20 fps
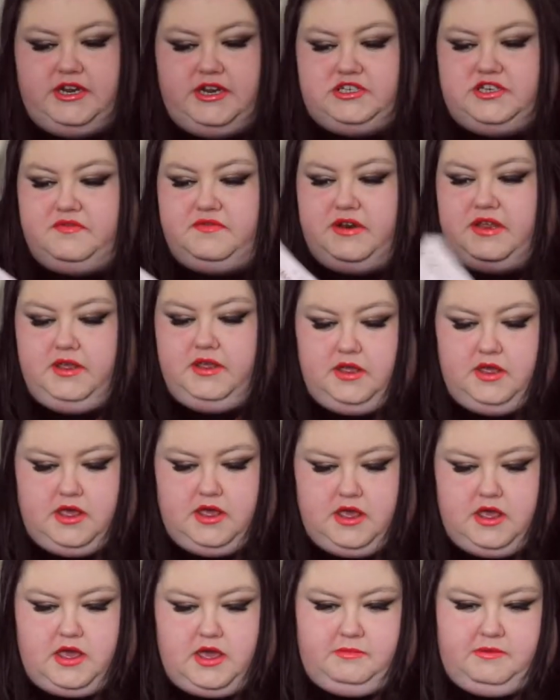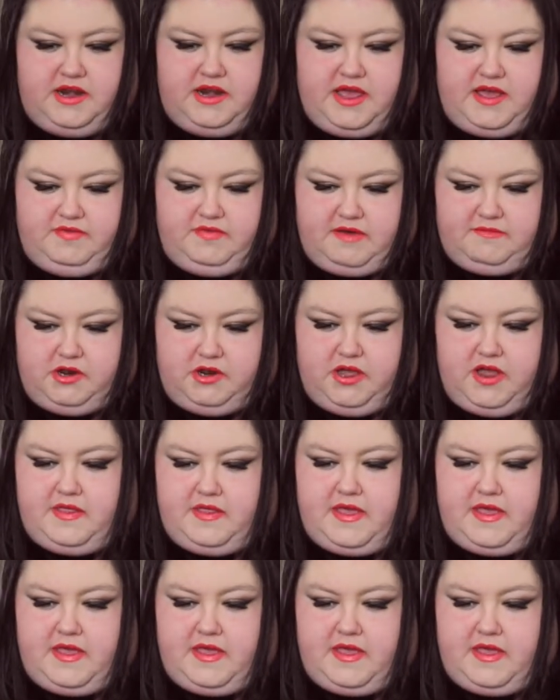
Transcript: I definitely I'm going to have a look at